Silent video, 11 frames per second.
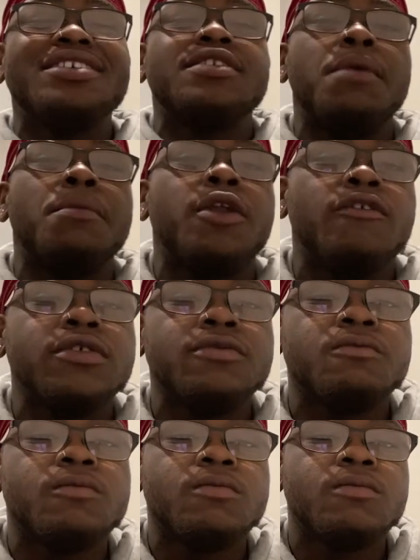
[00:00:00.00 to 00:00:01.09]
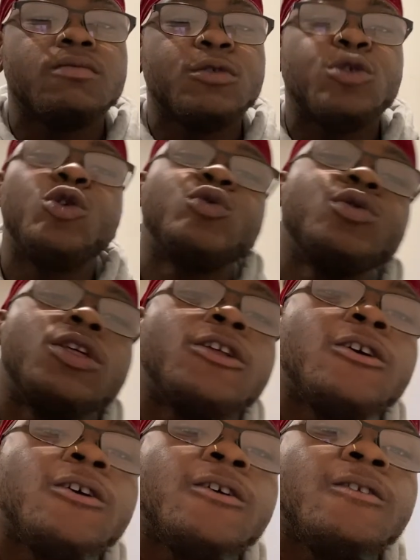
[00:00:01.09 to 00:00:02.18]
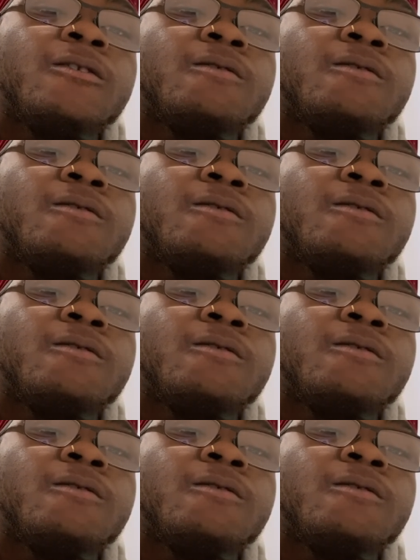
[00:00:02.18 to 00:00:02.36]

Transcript: she made me nervous. So don't do that again.